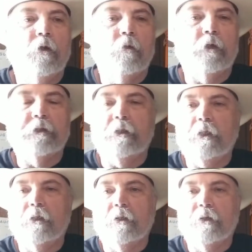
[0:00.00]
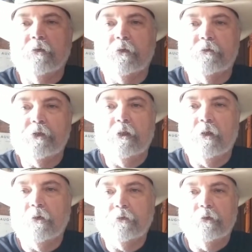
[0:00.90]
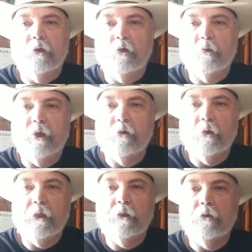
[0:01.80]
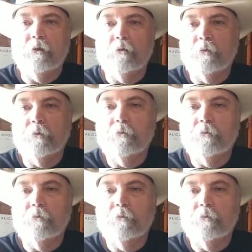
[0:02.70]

what the deal is if she lost her little pony or